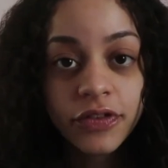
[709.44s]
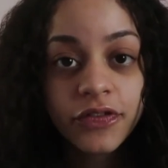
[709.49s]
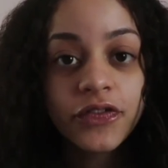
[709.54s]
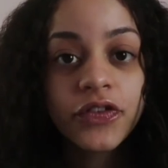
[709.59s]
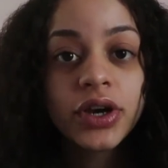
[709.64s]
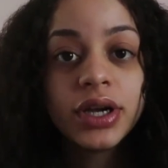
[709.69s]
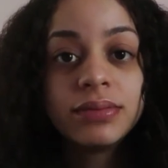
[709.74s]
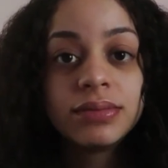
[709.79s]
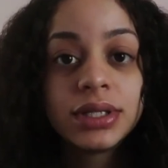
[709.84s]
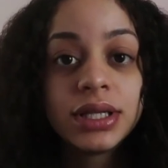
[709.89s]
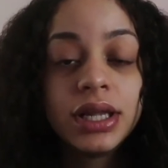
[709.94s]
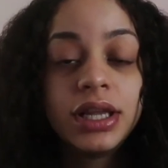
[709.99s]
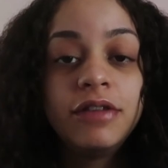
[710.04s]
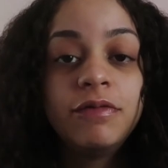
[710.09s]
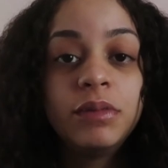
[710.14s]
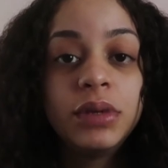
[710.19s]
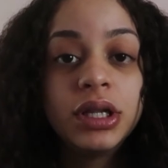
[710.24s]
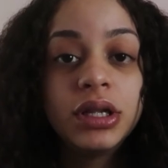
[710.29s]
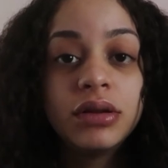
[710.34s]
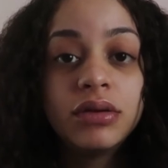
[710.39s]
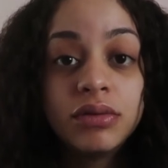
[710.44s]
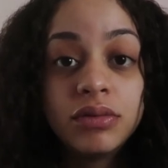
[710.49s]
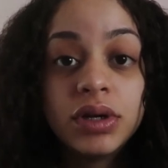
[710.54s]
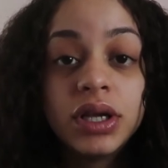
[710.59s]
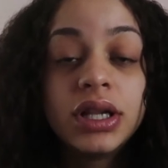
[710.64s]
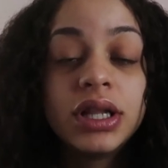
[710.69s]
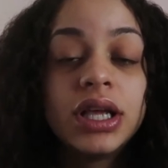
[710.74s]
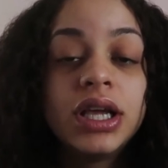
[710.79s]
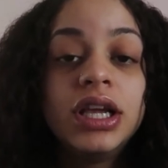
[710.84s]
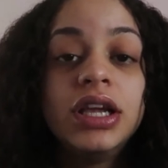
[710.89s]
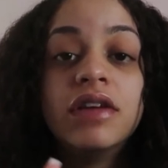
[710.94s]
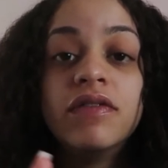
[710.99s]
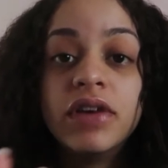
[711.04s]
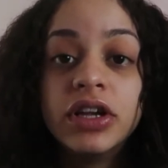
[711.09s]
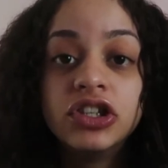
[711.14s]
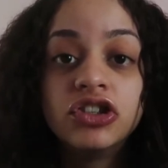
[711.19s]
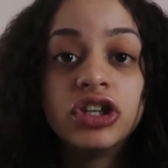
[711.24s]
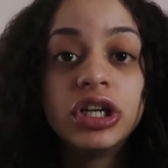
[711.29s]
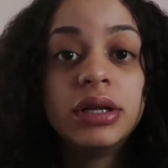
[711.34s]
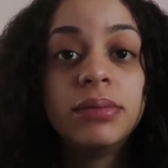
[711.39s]
for him to leave me alone. And then he
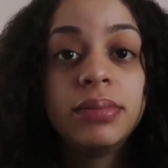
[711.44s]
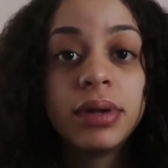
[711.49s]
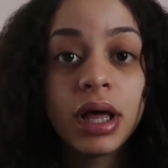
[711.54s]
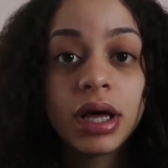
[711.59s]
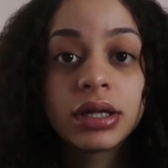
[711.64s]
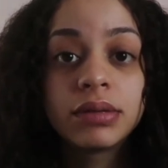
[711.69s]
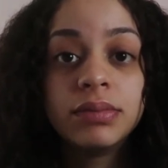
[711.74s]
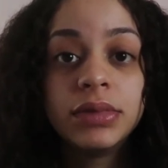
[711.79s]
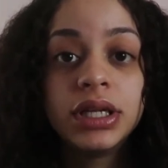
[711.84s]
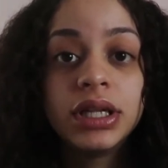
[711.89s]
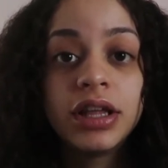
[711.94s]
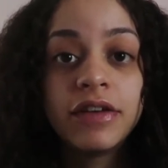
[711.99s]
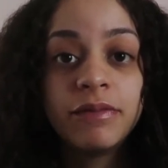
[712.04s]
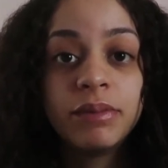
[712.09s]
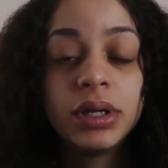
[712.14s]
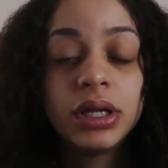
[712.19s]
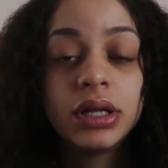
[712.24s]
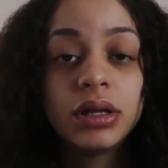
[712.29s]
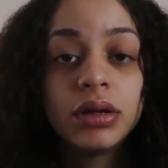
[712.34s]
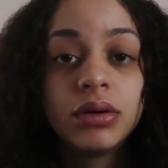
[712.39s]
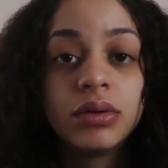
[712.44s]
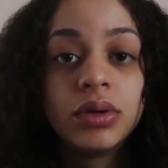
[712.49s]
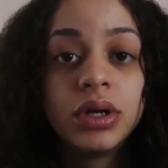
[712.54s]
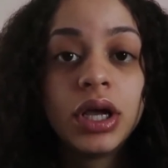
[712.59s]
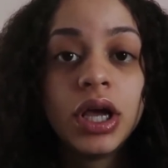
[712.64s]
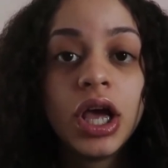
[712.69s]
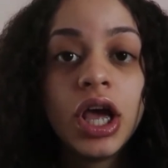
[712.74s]
eventually blocked me and left me alone.